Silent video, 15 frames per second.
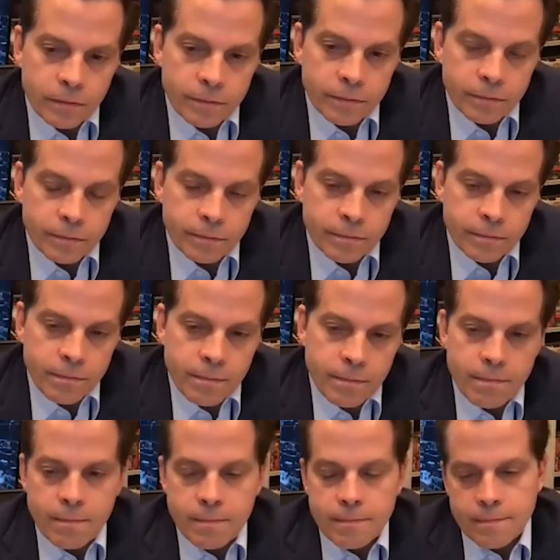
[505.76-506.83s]

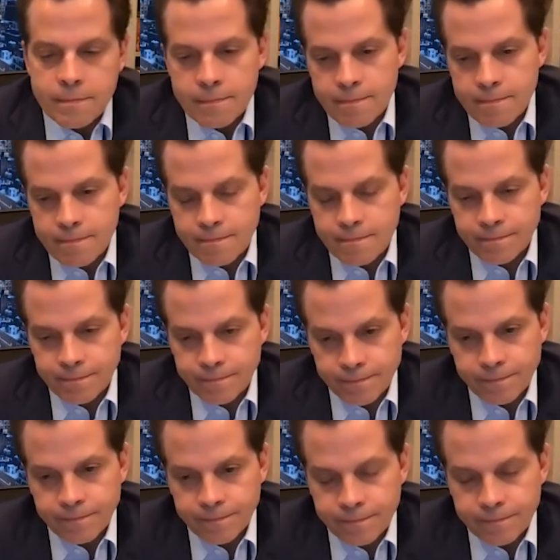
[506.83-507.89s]

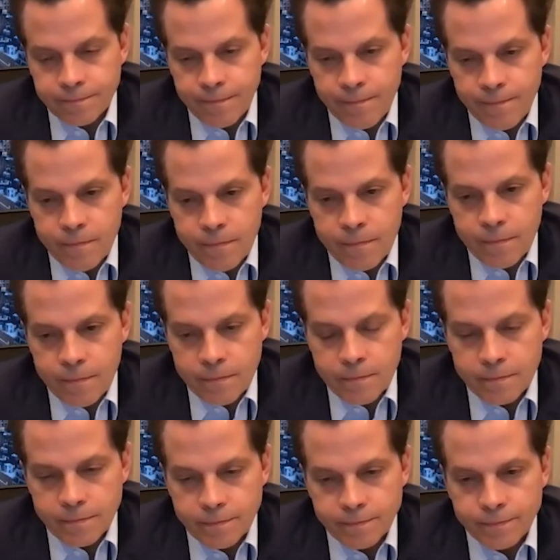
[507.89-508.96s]

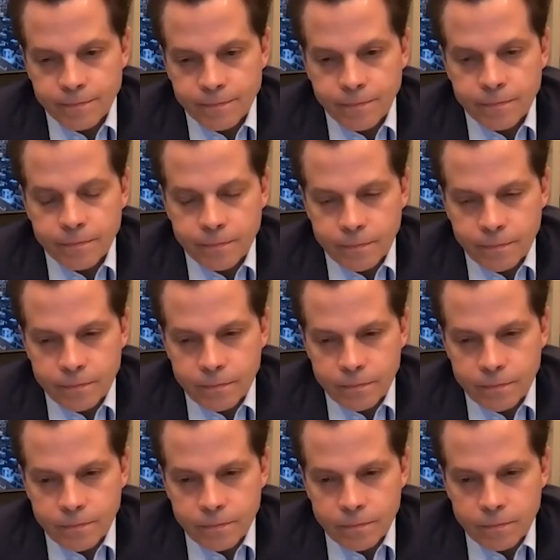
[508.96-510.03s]

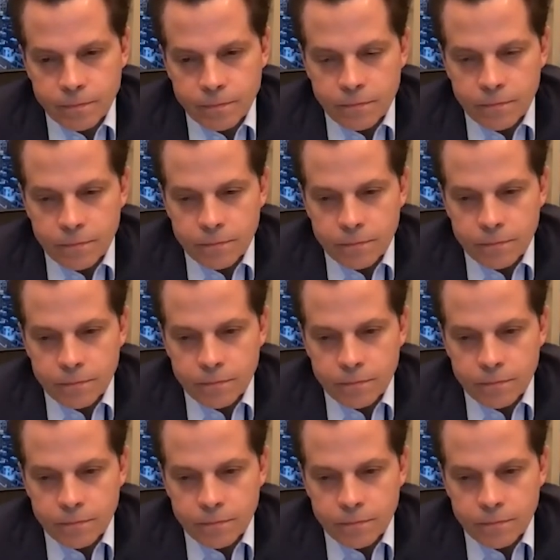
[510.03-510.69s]
(not speaking)